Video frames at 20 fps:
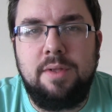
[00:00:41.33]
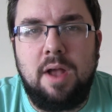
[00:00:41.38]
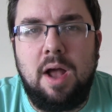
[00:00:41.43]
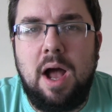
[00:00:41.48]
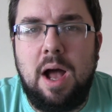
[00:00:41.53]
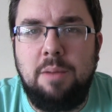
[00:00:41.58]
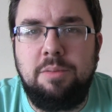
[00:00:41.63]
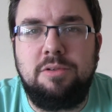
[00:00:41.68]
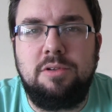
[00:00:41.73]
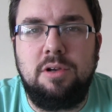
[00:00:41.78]

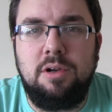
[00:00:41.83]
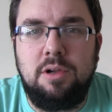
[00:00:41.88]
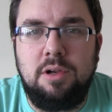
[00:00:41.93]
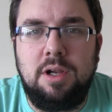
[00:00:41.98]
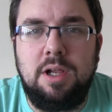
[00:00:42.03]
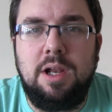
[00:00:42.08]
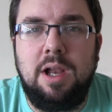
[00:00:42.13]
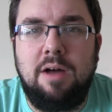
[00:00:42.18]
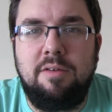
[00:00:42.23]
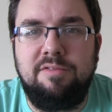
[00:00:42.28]

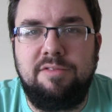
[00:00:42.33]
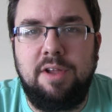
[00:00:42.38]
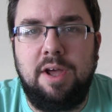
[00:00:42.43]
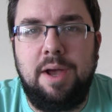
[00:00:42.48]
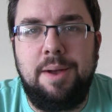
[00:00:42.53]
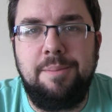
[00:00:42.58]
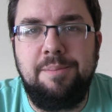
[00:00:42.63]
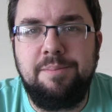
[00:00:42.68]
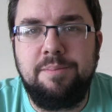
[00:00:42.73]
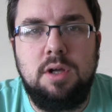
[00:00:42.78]
Absolutely loved
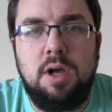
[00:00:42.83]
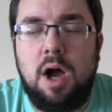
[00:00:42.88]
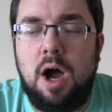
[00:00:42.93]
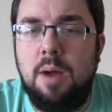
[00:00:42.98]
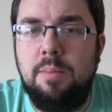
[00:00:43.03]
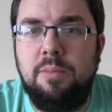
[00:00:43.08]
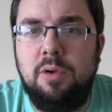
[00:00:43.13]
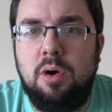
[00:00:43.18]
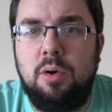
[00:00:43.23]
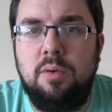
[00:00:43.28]
it.
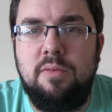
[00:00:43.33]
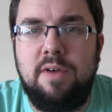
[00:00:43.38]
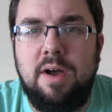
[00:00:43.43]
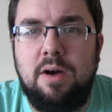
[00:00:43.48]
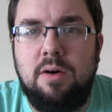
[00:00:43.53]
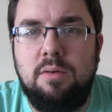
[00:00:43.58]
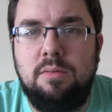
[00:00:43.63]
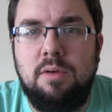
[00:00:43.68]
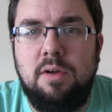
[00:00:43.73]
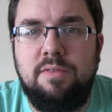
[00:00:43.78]
I'm not
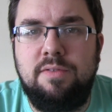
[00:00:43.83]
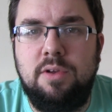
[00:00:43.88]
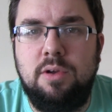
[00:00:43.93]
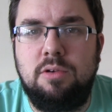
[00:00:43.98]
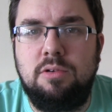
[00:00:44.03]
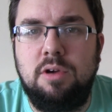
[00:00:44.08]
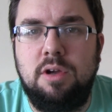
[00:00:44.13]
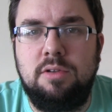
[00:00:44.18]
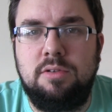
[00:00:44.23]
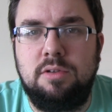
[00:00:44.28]
without a few
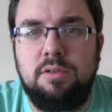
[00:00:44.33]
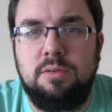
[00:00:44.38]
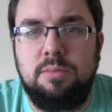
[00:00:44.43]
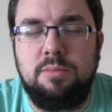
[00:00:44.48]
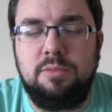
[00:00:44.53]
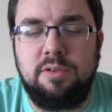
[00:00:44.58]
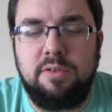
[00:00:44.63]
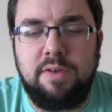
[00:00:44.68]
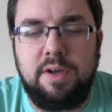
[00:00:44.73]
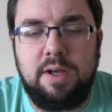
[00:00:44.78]

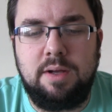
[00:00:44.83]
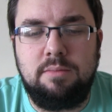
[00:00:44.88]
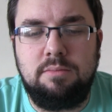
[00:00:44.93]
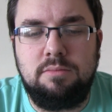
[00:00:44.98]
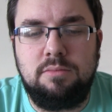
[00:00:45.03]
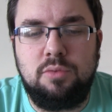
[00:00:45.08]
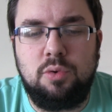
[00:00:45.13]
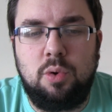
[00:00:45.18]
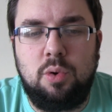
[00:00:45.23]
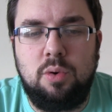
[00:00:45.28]
criticisms of it,
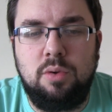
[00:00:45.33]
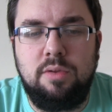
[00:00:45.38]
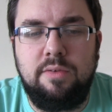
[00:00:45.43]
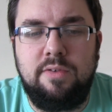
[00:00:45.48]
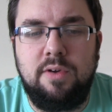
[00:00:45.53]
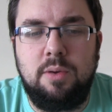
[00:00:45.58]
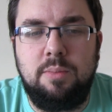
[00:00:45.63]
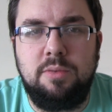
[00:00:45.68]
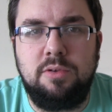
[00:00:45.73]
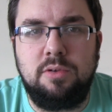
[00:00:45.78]
or the
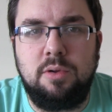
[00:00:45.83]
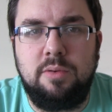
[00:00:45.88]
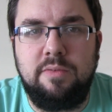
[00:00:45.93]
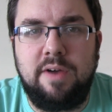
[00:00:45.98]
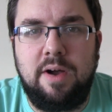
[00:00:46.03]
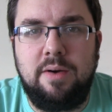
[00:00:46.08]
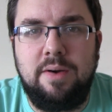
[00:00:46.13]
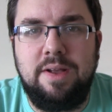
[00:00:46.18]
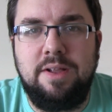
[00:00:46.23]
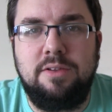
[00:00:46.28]
film is not
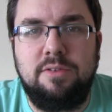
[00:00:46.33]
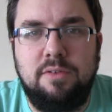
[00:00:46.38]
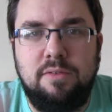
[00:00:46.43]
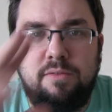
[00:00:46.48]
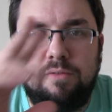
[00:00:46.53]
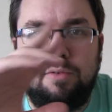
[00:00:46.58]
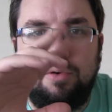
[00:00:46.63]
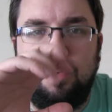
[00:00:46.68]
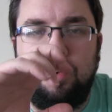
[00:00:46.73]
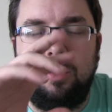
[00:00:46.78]
without its
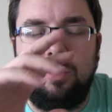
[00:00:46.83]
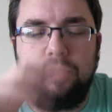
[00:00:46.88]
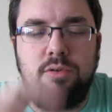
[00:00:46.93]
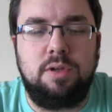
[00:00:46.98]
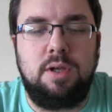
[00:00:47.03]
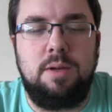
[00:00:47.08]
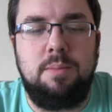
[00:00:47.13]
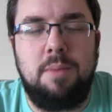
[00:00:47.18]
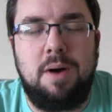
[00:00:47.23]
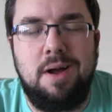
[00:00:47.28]
flaws
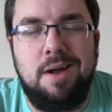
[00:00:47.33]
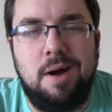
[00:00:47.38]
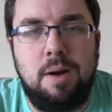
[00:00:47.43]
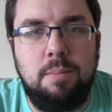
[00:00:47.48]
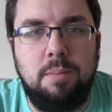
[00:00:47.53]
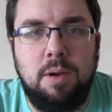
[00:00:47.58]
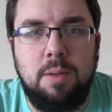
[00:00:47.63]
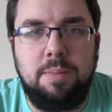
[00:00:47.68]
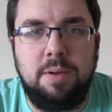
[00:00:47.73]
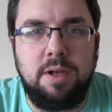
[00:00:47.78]
in my
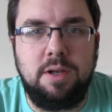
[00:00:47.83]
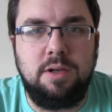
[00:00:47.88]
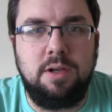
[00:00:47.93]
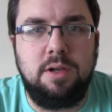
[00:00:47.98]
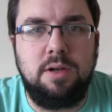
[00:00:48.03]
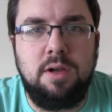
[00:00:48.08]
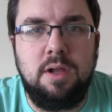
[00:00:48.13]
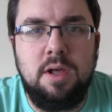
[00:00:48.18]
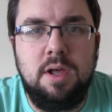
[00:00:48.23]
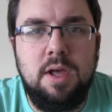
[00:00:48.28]
humble
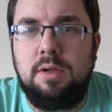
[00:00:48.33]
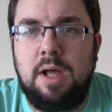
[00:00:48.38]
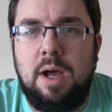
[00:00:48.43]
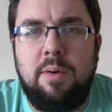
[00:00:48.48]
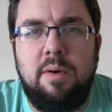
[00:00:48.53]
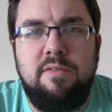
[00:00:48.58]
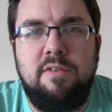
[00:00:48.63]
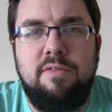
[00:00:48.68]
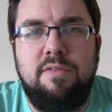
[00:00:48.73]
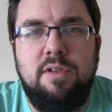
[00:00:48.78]
opinion.
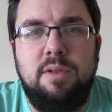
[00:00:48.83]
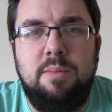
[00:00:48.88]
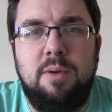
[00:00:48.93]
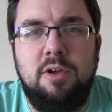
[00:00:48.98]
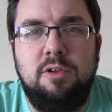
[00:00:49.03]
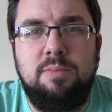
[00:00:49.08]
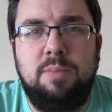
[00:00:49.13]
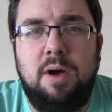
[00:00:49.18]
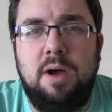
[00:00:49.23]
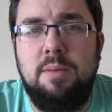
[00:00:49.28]
However, for the
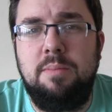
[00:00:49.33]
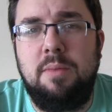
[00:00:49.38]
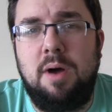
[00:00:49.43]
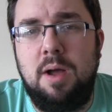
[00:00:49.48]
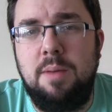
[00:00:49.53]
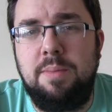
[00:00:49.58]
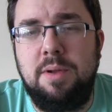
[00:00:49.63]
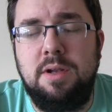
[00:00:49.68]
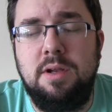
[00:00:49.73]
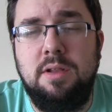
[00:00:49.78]
most part, in
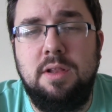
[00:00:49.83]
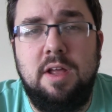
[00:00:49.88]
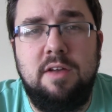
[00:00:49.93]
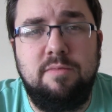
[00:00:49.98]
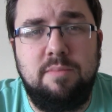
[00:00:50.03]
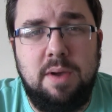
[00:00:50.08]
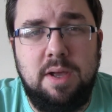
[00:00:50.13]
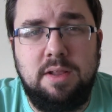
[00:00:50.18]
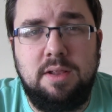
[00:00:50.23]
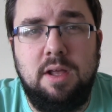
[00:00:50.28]
my opinion,
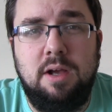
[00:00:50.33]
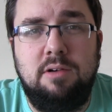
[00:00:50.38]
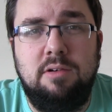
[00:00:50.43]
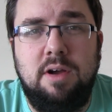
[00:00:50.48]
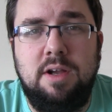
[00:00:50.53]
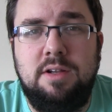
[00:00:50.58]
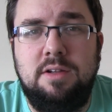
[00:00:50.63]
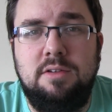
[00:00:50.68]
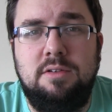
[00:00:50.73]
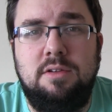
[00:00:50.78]
they've made the
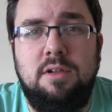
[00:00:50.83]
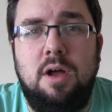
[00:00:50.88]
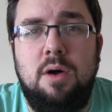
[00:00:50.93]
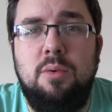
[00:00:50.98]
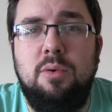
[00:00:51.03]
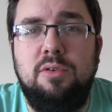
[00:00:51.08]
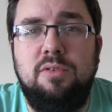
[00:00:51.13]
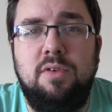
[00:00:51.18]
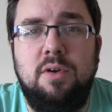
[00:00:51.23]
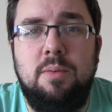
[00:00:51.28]
greatest Star
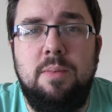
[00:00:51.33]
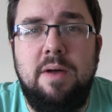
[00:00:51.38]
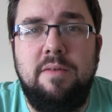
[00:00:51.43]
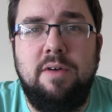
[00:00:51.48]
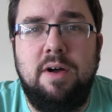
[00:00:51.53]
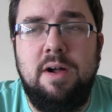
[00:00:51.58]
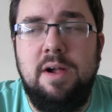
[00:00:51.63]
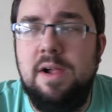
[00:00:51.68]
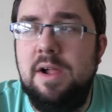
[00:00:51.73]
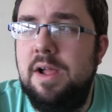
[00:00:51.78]
Wars film
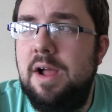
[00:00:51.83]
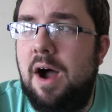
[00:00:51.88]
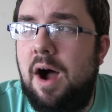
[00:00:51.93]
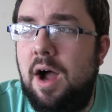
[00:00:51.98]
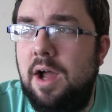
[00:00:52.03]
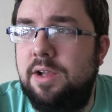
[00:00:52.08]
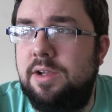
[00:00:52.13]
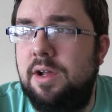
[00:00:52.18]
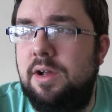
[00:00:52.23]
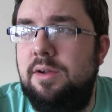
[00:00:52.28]
ever.
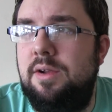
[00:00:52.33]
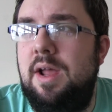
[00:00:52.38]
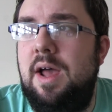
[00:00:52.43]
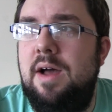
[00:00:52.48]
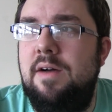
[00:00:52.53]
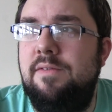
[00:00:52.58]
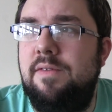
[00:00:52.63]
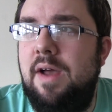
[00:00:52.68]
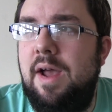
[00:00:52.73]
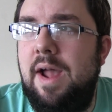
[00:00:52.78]
I don't
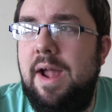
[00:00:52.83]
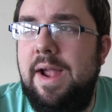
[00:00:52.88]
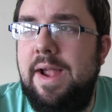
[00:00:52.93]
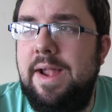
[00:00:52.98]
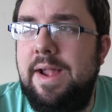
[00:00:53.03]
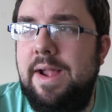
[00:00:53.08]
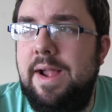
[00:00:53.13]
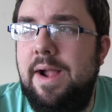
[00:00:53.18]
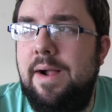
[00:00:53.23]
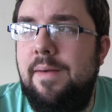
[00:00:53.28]
have
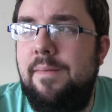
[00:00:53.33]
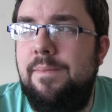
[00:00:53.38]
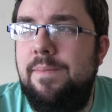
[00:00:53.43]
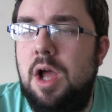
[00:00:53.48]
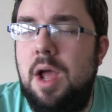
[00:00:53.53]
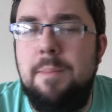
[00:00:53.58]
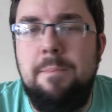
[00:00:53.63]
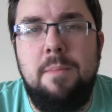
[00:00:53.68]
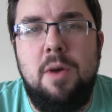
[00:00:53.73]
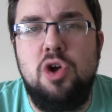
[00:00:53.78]
a
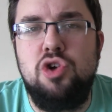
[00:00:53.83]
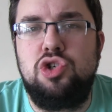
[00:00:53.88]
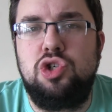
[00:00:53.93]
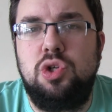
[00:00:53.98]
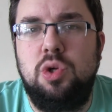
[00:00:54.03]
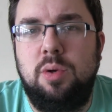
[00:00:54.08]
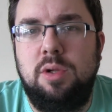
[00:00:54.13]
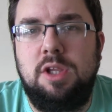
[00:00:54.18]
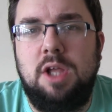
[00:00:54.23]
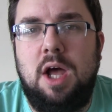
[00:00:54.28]

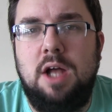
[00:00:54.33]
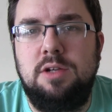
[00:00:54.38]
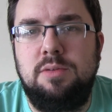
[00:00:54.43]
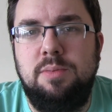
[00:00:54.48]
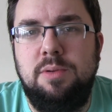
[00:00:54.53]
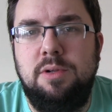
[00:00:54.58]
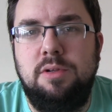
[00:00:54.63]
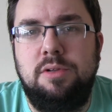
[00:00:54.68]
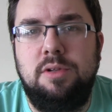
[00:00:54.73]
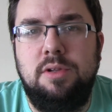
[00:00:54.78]
emotional
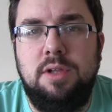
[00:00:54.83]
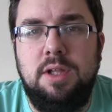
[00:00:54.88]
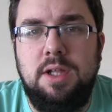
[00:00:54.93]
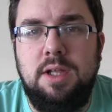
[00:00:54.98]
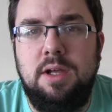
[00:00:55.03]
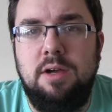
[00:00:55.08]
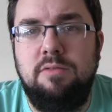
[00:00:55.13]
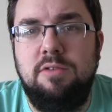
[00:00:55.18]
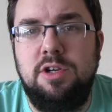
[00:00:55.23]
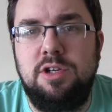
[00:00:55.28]
attachment to
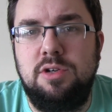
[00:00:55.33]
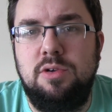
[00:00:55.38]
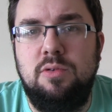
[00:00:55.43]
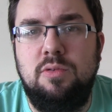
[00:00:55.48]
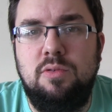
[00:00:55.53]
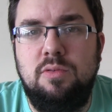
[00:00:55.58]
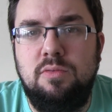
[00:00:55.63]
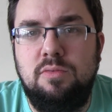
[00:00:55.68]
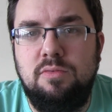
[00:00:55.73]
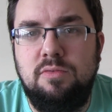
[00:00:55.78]
the
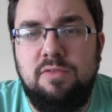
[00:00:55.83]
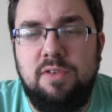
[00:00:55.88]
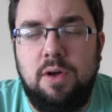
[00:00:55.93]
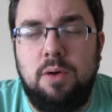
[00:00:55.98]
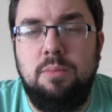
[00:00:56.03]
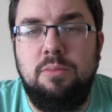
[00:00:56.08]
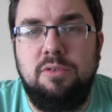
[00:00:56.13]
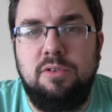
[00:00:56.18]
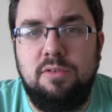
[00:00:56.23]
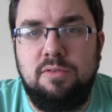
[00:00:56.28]
original
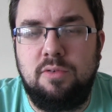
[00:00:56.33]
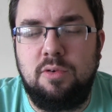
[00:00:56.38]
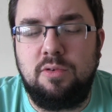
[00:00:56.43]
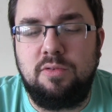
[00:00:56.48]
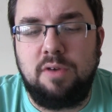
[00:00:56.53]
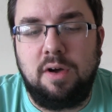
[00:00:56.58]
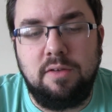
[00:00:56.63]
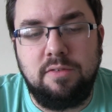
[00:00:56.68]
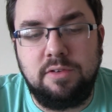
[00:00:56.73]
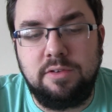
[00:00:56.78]
films, the 4,
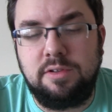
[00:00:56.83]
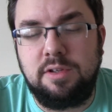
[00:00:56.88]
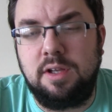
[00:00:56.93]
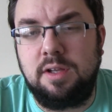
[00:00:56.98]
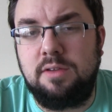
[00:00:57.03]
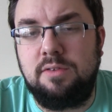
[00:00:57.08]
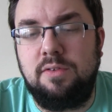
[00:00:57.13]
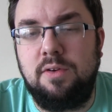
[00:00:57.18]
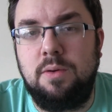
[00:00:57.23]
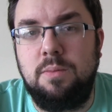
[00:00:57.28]
5 and
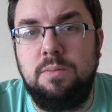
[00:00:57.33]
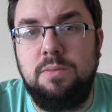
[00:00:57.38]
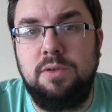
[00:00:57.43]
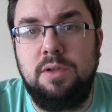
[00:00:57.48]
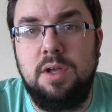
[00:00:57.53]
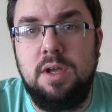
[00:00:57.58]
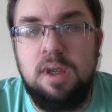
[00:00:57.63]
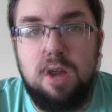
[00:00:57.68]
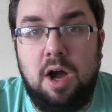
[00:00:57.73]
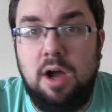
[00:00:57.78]
6 films.
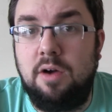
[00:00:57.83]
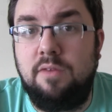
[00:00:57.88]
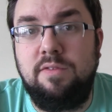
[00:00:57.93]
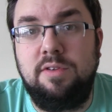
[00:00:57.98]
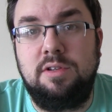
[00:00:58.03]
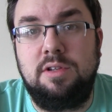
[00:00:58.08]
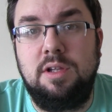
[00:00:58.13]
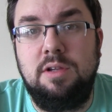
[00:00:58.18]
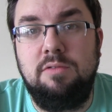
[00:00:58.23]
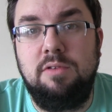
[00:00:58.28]
I
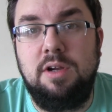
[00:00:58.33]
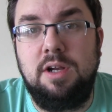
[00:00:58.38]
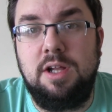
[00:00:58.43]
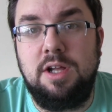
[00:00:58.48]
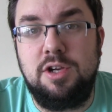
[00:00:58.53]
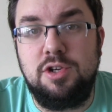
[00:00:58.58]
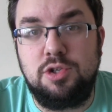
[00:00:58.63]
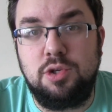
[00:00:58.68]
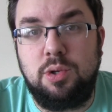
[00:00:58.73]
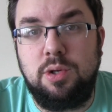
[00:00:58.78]
obviously really
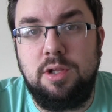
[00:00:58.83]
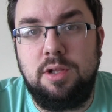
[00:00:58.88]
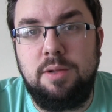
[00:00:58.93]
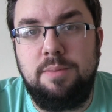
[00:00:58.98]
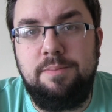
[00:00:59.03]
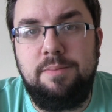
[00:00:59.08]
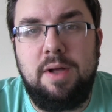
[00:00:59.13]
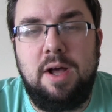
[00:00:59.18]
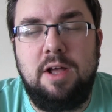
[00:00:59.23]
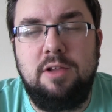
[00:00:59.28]
enjoy
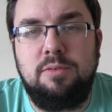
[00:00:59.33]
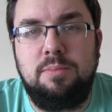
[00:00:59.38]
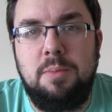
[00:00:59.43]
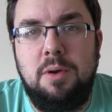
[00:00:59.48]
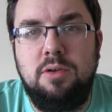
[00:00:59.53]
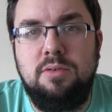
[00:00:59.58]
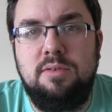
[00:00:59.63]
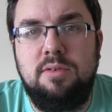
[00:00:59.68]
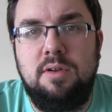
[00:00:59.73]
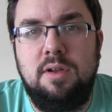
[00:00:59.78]
them, as
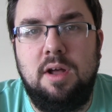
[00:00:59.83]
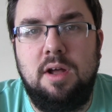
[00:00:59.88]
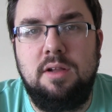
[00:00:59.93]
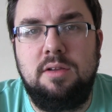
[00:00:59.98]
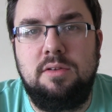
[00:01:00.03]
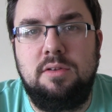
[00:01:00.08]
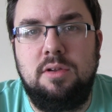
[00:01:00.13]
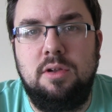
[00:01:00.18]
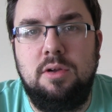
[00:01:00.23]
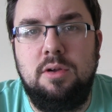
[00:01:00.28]
most
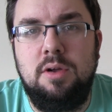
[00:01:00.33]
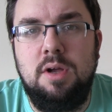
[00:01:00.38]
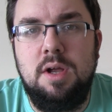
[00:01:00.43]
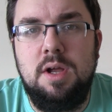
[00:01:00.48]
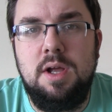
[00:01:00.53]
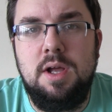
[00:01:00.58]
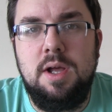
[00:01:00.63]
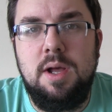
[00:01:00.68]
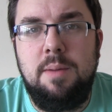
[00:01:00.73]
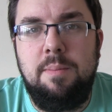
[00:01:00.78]
nerds do,
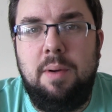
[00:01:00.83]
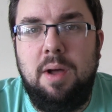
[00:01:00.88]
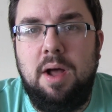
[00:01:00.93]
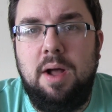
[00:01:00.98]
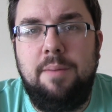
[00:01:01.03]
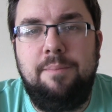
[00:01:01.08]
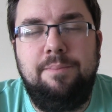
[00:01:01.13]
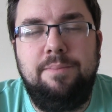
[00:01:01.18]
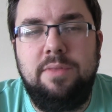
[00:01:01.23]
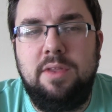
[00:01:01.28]

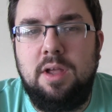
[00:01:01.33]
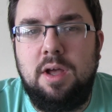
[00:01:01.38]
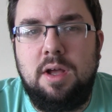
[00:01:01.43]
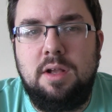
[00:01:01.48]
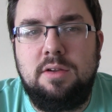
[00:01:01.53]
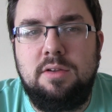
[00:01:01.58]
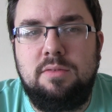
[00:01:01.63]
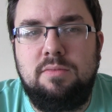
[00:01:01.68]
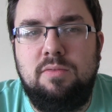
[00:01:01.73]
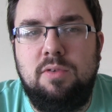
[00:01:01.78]
but I
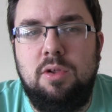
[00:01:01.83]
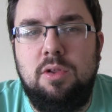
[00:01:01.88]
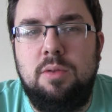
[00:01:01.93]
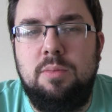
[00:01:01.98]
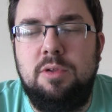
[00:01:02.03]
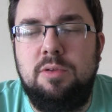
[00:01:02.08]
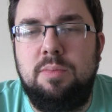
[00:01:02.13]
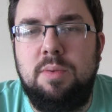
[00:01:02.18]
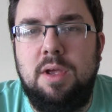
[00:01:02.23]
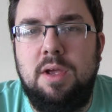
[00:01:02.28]
just view them
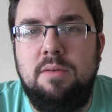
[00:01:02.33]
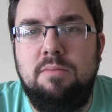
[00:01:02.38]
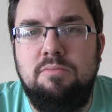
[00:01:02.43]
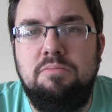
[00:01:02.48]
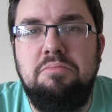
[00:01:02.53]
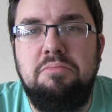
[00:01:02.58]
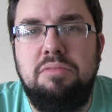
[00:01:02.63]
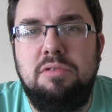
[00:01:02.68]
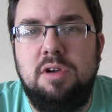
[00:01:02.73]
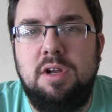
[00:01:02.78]
as
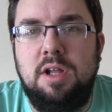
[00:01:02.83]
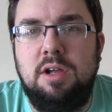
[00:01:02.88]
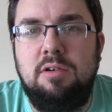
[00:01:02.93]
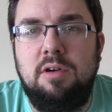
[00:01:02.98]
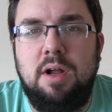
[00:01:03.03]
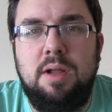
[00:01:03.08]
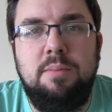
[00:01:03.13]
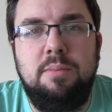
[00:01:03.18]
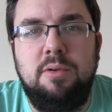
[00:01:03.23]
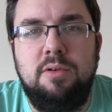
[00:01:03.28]
being pretty
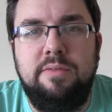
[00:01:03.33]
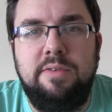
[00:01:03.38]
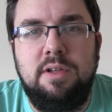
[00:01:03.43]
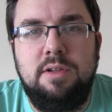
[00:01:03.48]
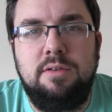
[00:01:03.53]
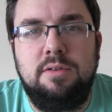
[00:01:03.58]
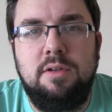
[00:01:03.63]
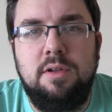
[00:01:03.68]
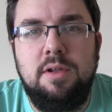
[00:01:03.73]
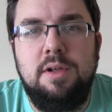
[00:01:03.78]
great
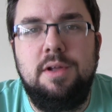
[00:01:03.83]
movies.